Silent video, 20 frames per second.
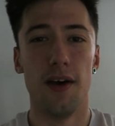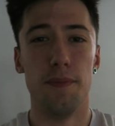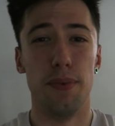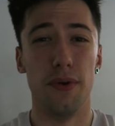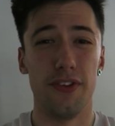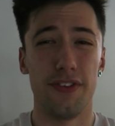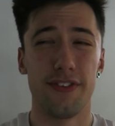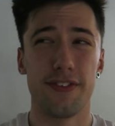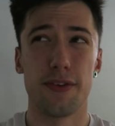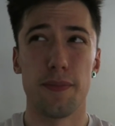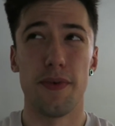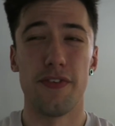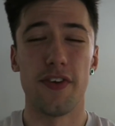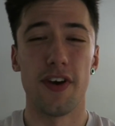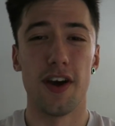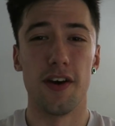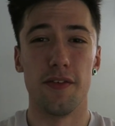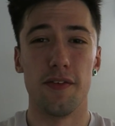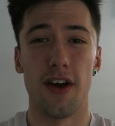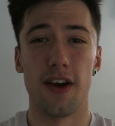But to be
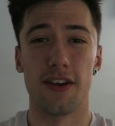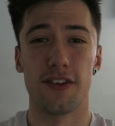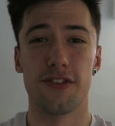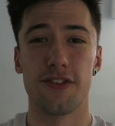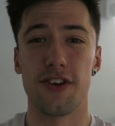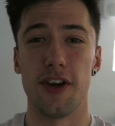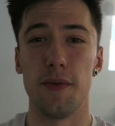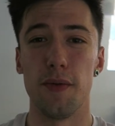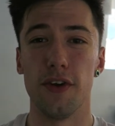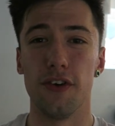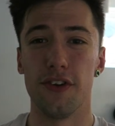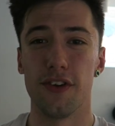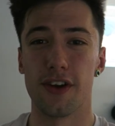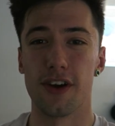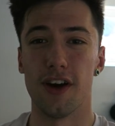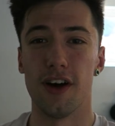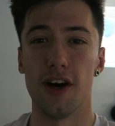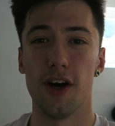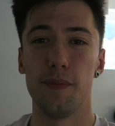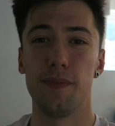fair, I'm extremely
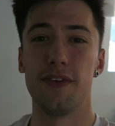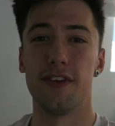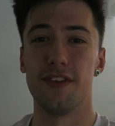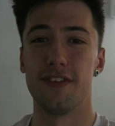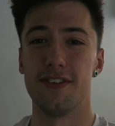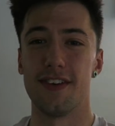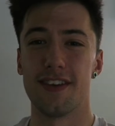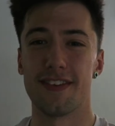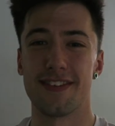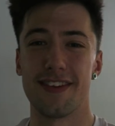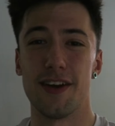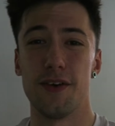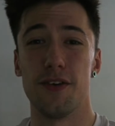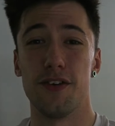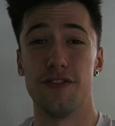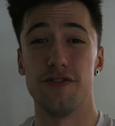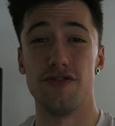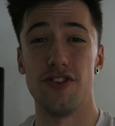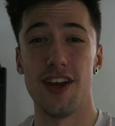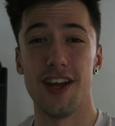undercarbed, as yesterday
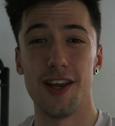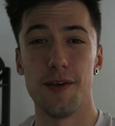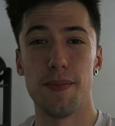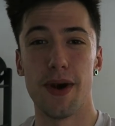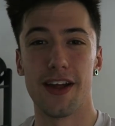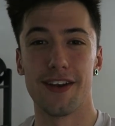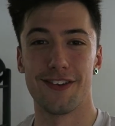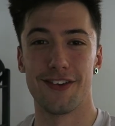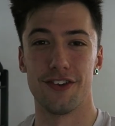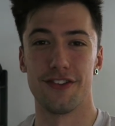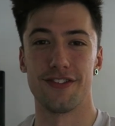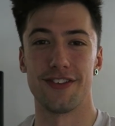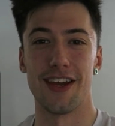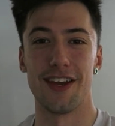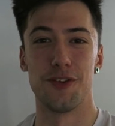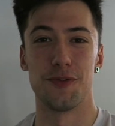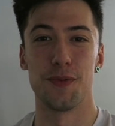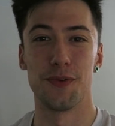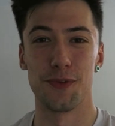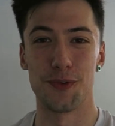was really bad because
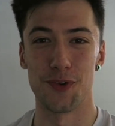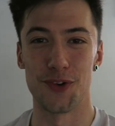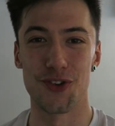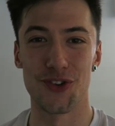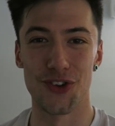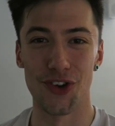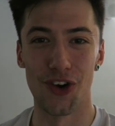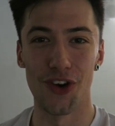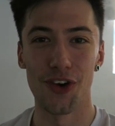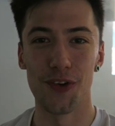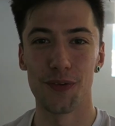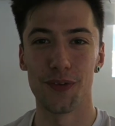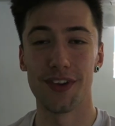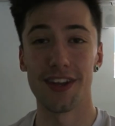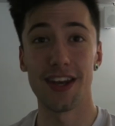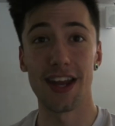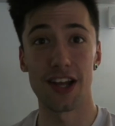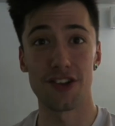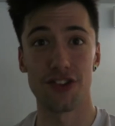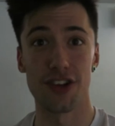Sainsbury's was shut. We
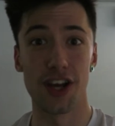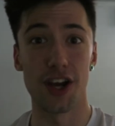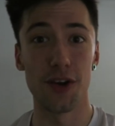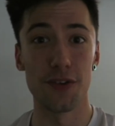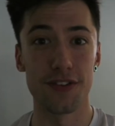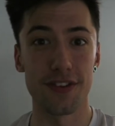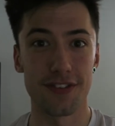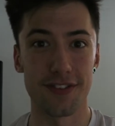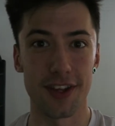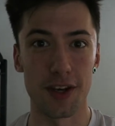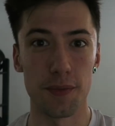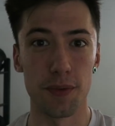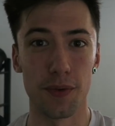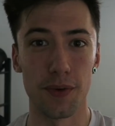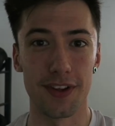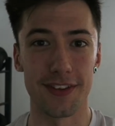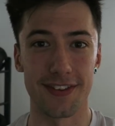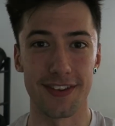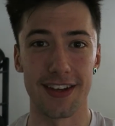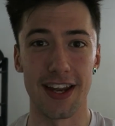didn't actually go to the cinema, we
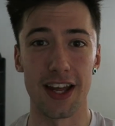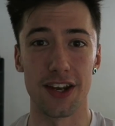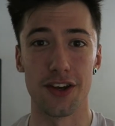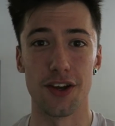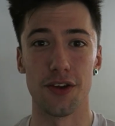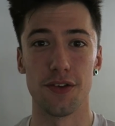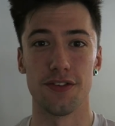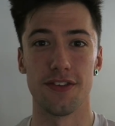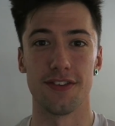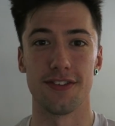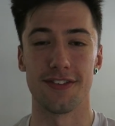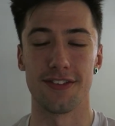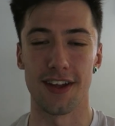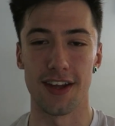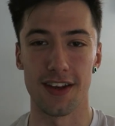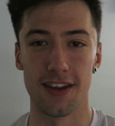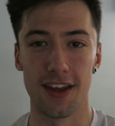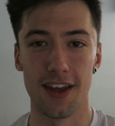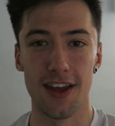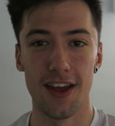went to Nando's
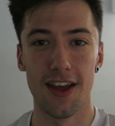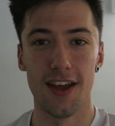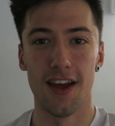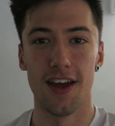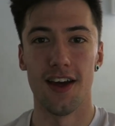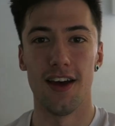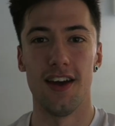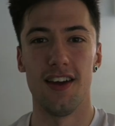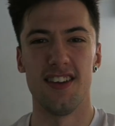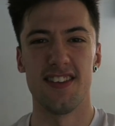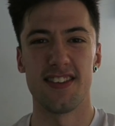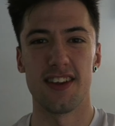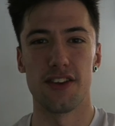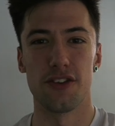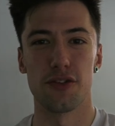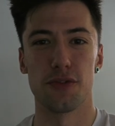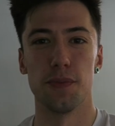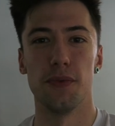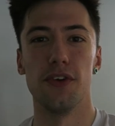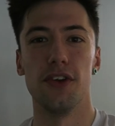instead. Just had a
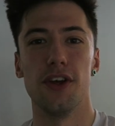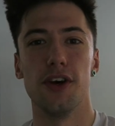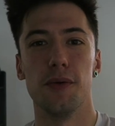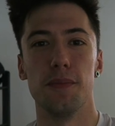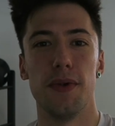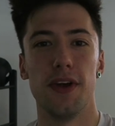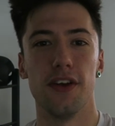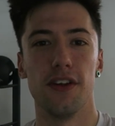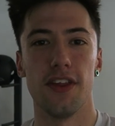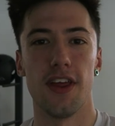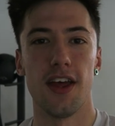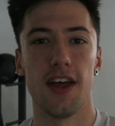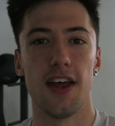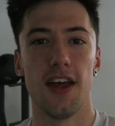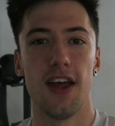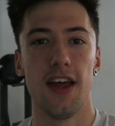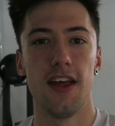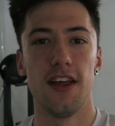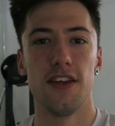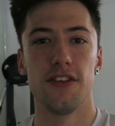small little meal there.
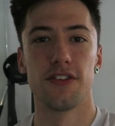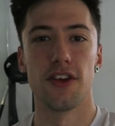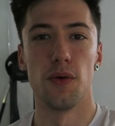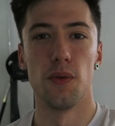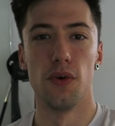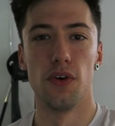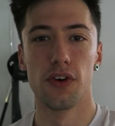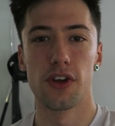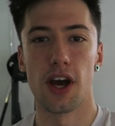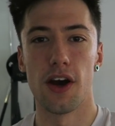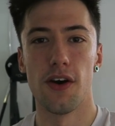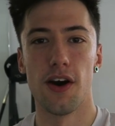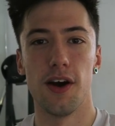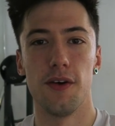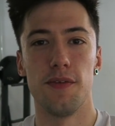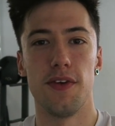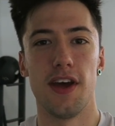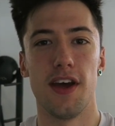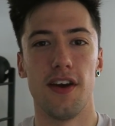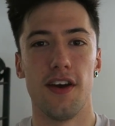So we'll go
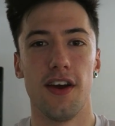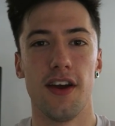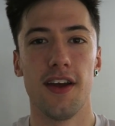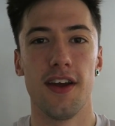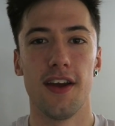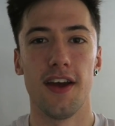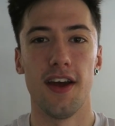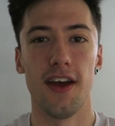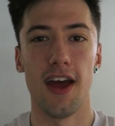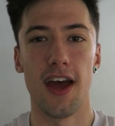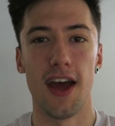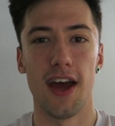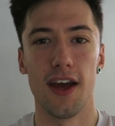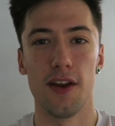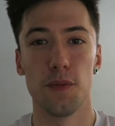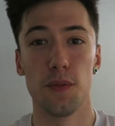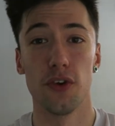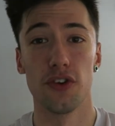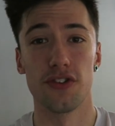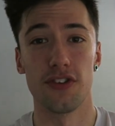home there
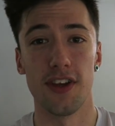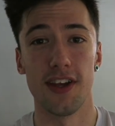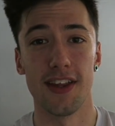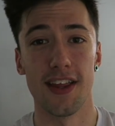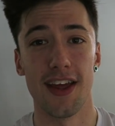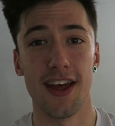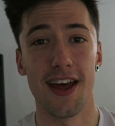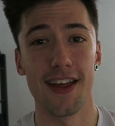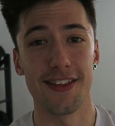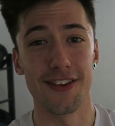and we'll see you there.